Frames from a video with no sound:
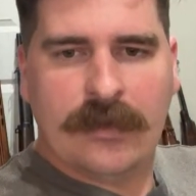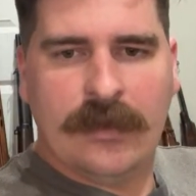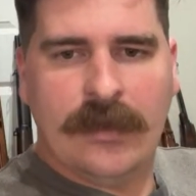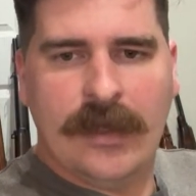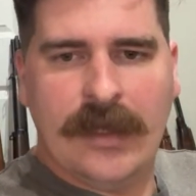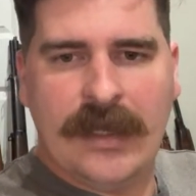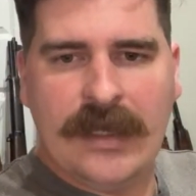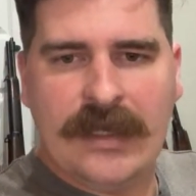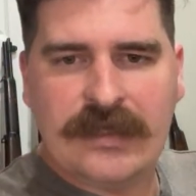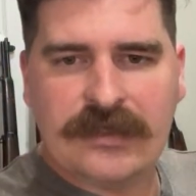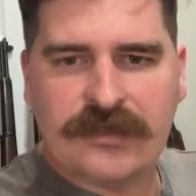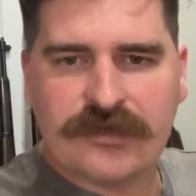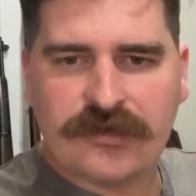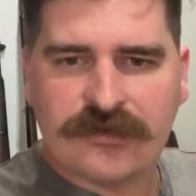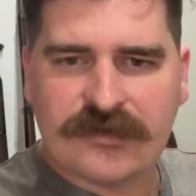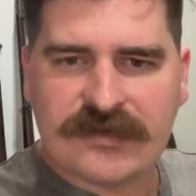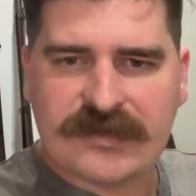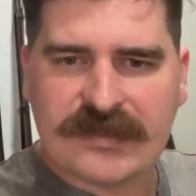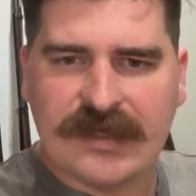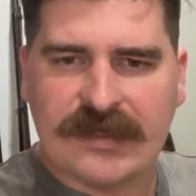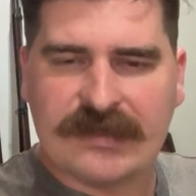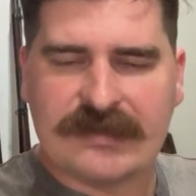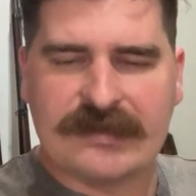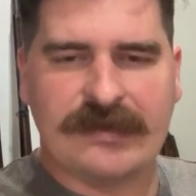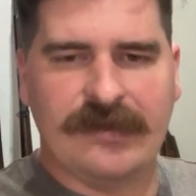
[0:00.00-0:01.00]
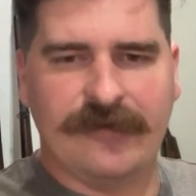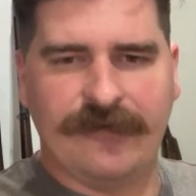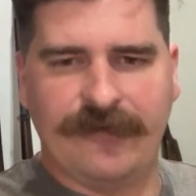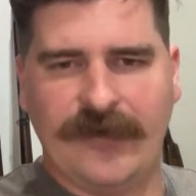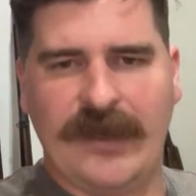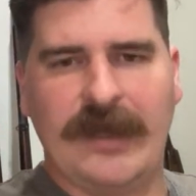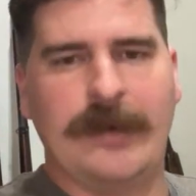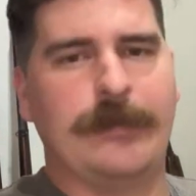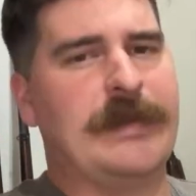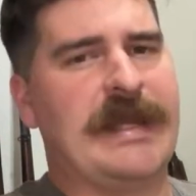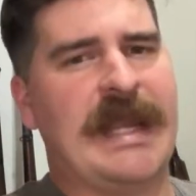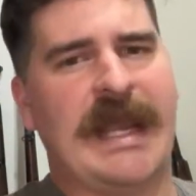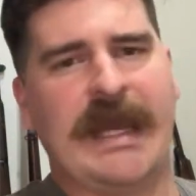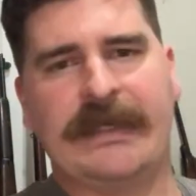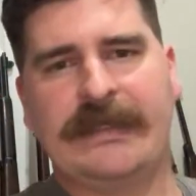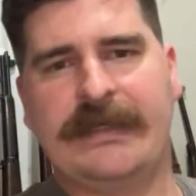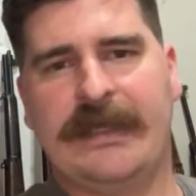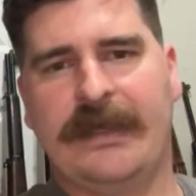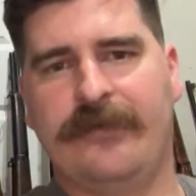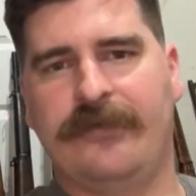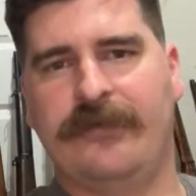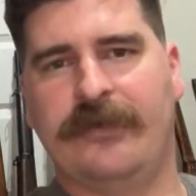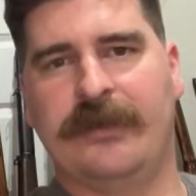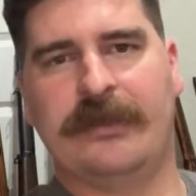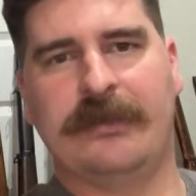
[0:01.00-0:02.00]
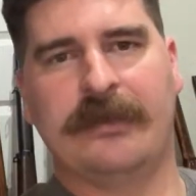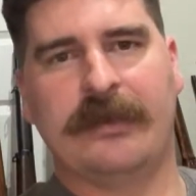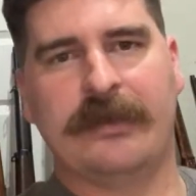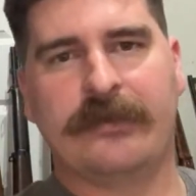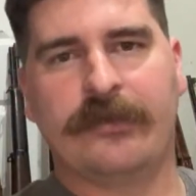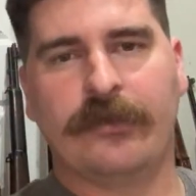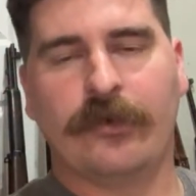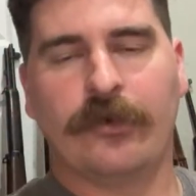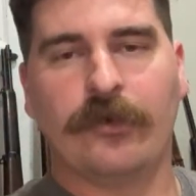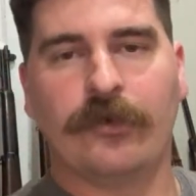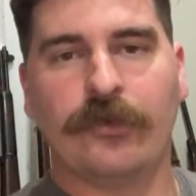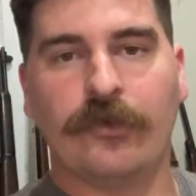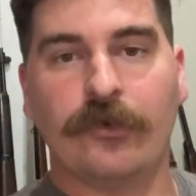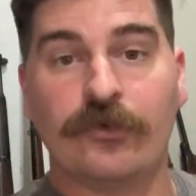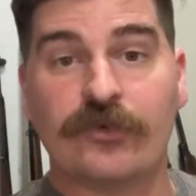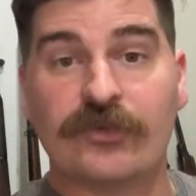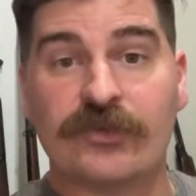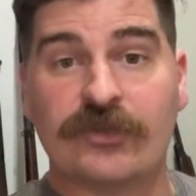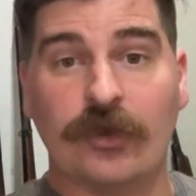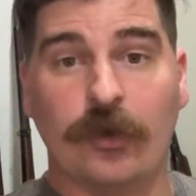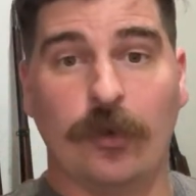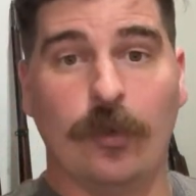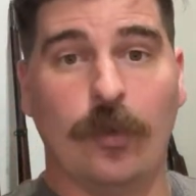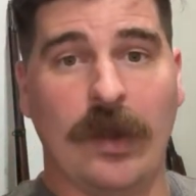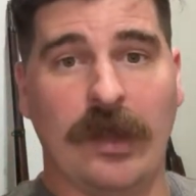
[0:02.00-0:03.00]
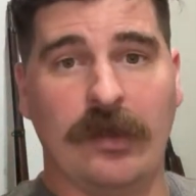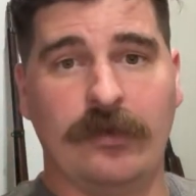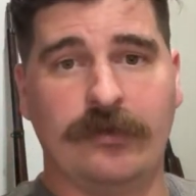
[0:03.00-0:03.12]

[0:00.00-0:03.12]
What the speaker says: Angel says the fame, yeah, definitely. Like they're so well